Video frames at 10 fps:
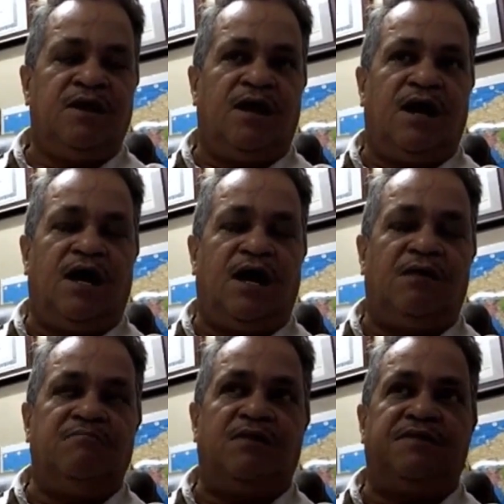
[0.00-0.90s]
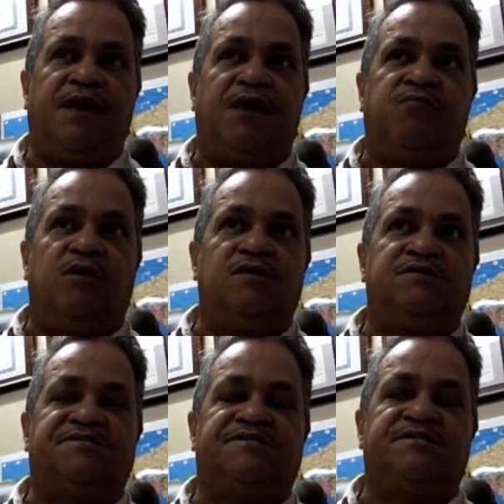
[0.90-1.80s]
that
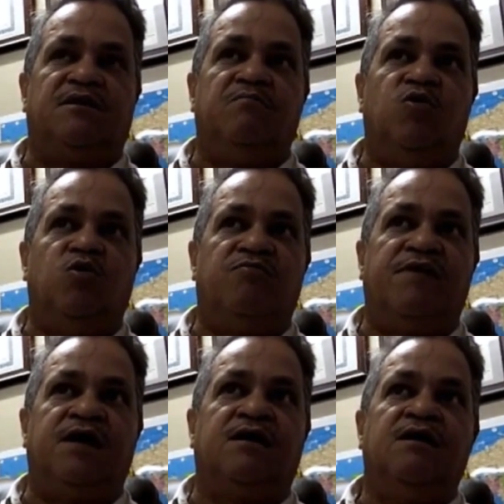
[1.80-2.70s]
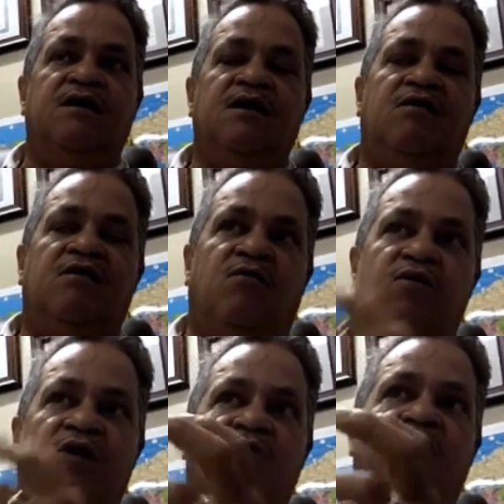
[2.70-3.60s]
was moving from
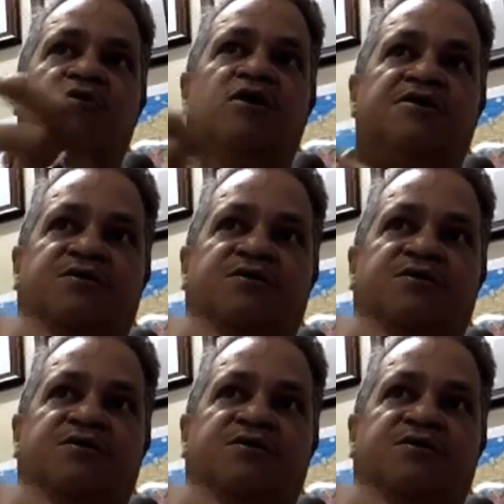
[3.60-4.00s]
where we were to